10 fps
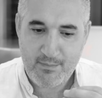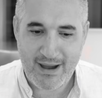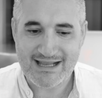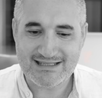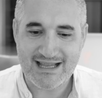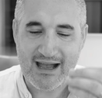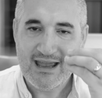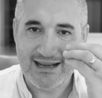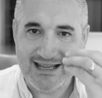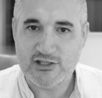The
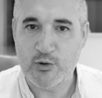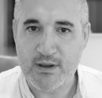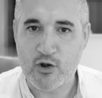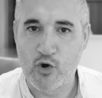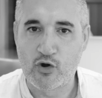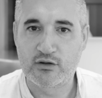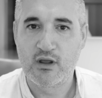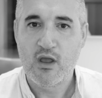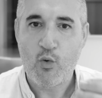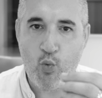pasta needs to be
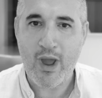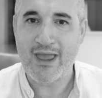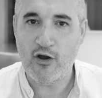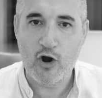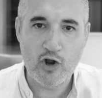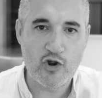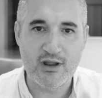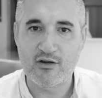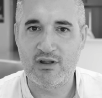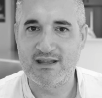cooked when all your
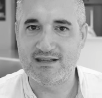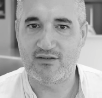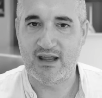ingredients are